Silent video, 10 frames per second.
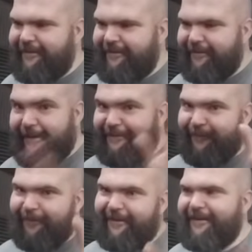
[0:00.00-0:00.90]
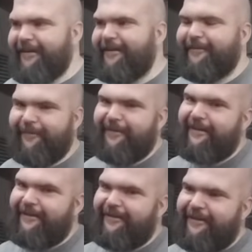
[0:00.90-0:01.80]
thanks for playing, but
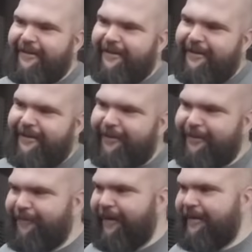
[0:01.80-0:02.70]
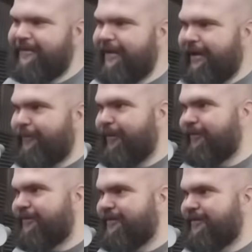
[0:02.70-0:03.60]
then you can find the
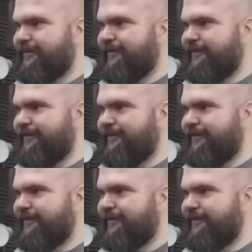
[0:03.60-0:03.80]
outpost.